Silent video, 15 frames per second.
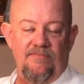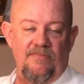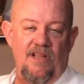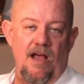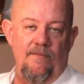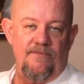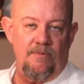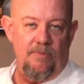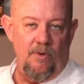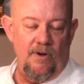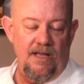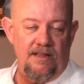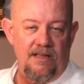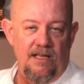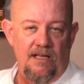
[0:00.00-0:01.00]
comfortable
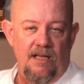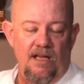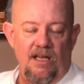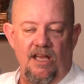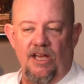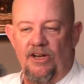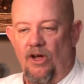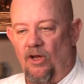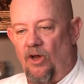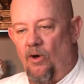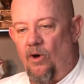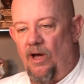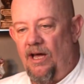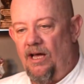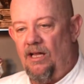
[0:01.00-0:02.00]
with. Canola
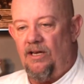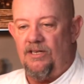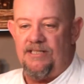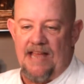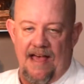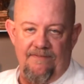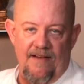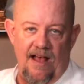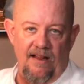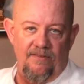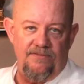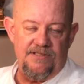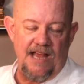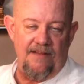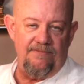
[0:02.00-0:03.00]
oil or
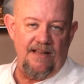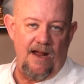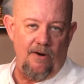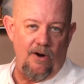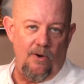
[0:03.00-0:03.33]
safflower